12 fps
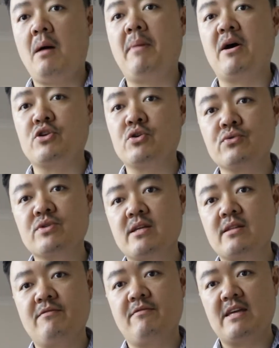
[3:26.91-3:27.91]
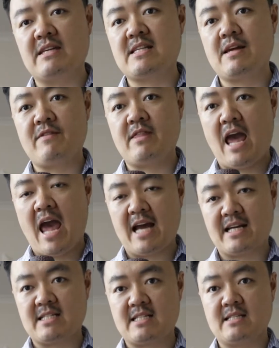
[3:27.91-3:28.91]
by using the
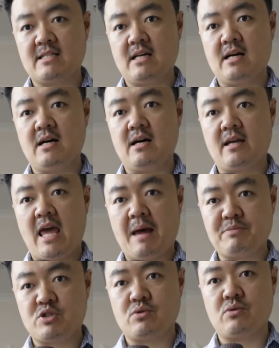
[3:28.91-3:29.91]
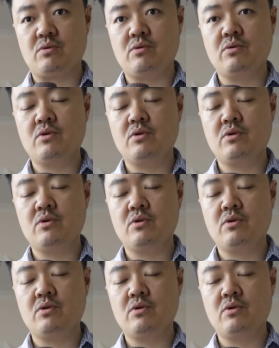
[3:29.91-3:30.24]
V7X uh, capsule,